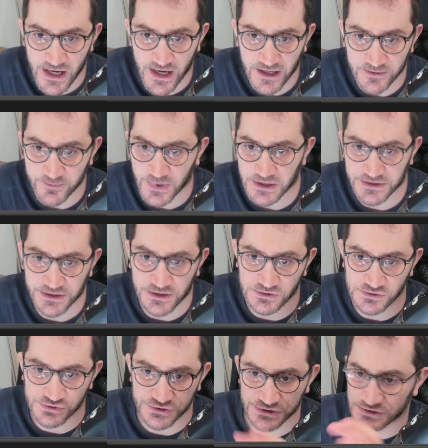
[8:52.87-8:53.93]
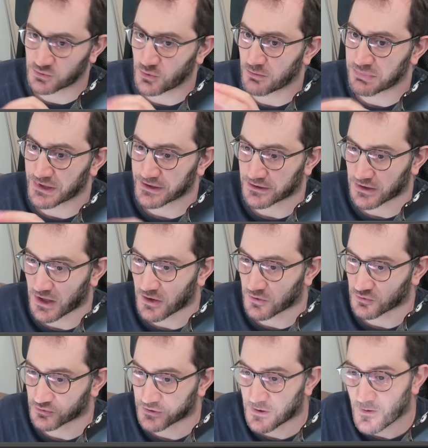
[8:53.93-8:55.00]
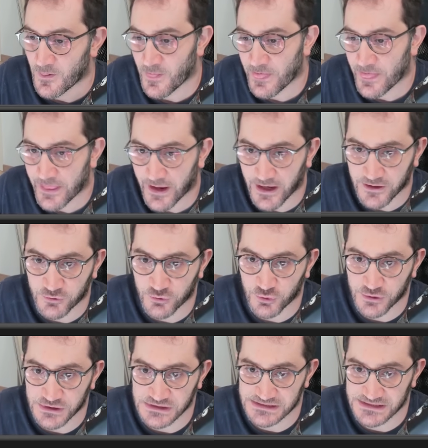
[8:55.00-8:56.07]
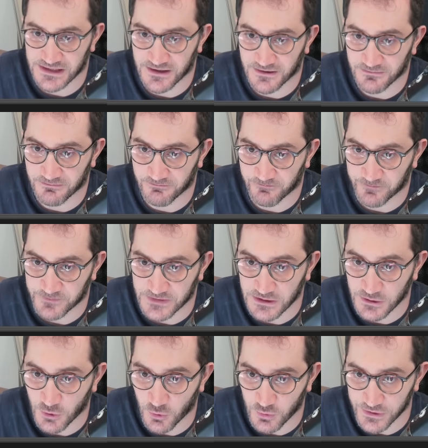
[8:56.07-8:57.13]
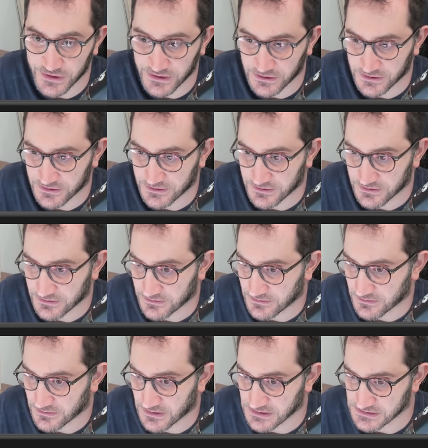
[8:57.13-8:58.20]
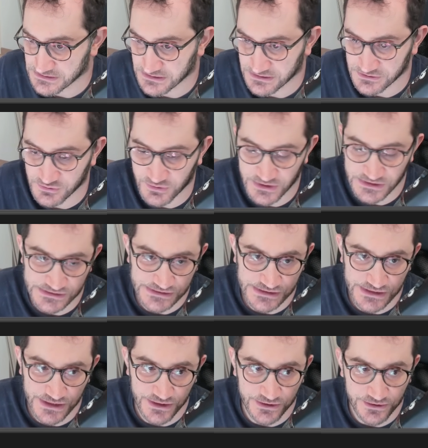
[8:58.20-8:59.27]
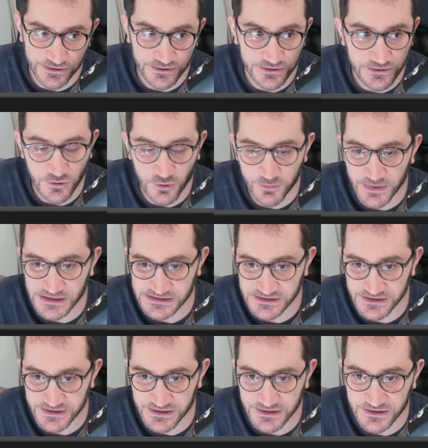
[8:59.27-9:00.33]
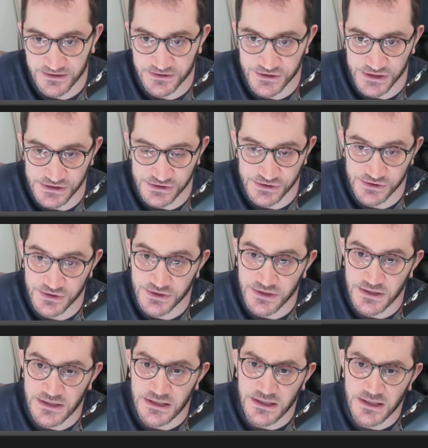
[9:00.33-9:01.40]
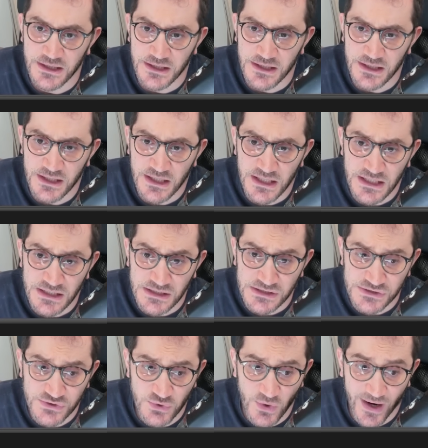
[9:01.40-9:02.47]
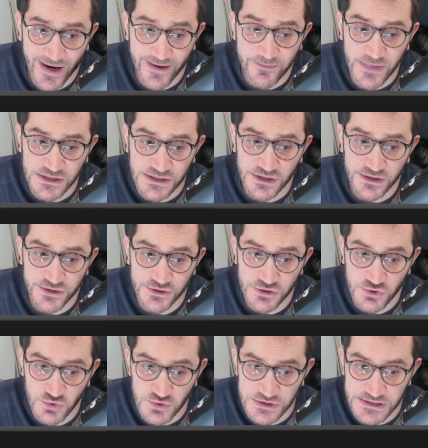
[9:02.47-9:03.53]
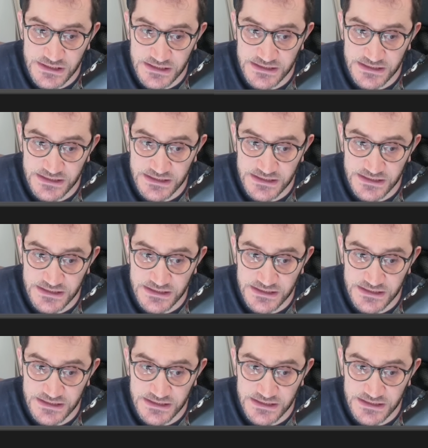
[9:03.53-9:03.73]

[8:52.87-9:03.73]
and particles just wobbling around and doing some glowing, as you can see here, opacity change. So I'm actually using